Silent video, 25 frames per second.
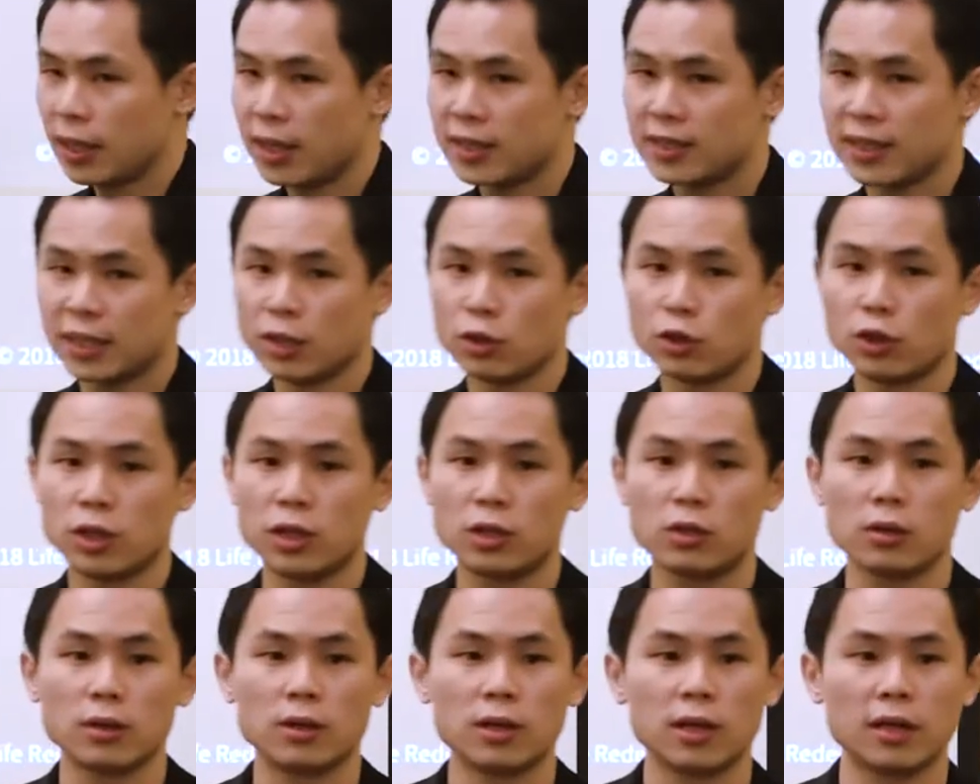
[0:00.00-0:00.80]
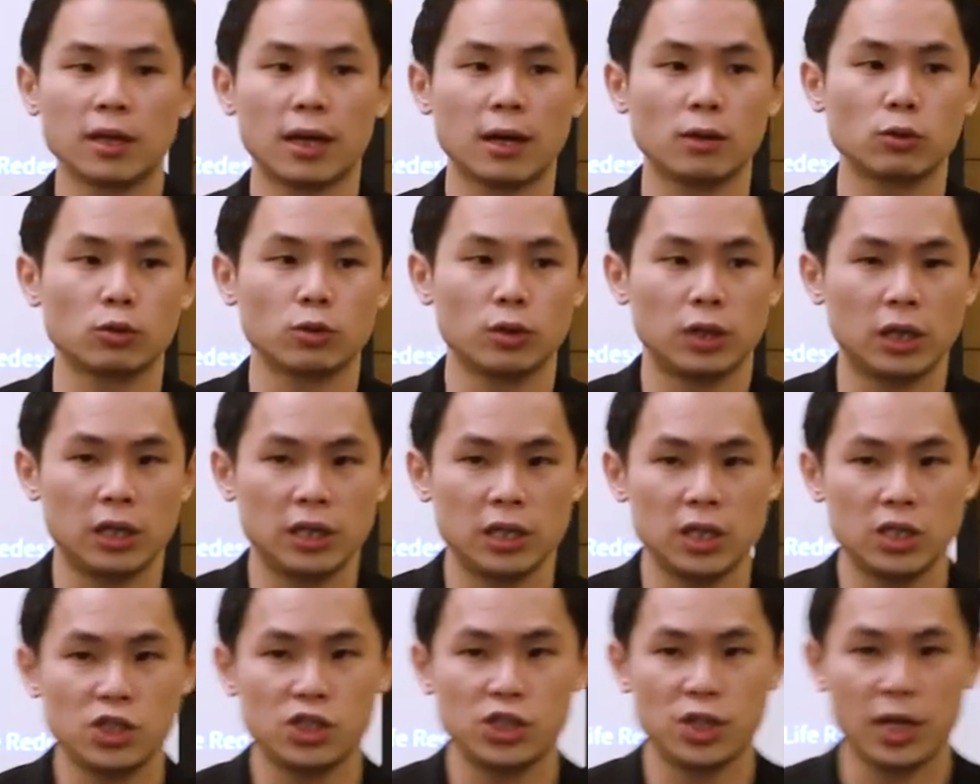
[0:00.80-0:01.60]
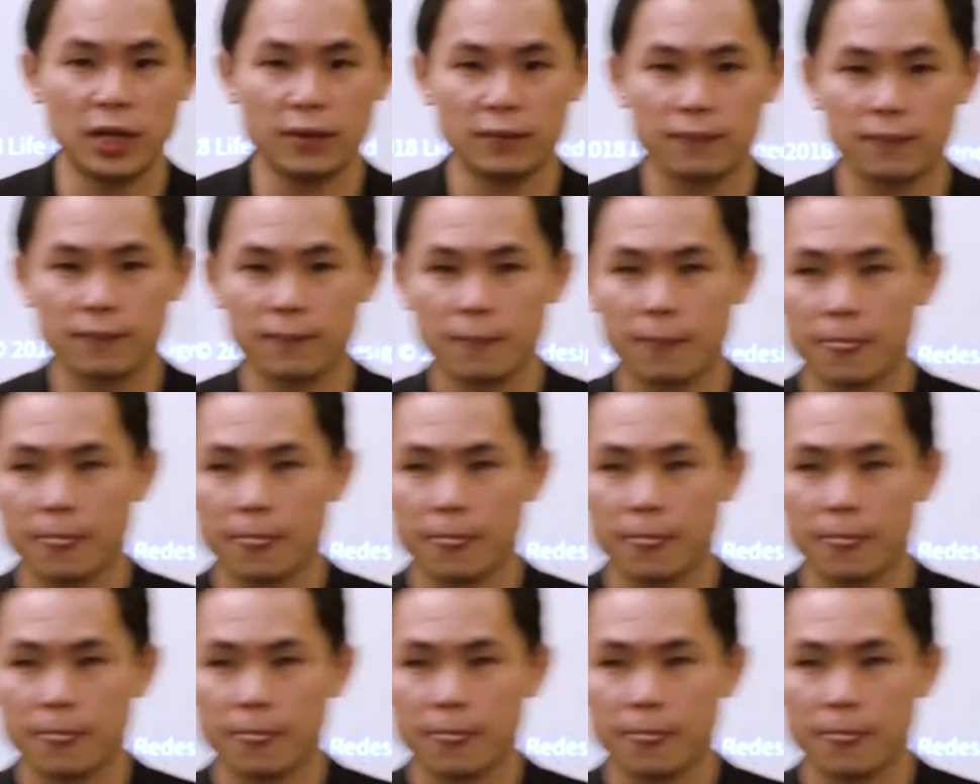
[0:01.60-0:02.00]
is that you need to learn how to initiate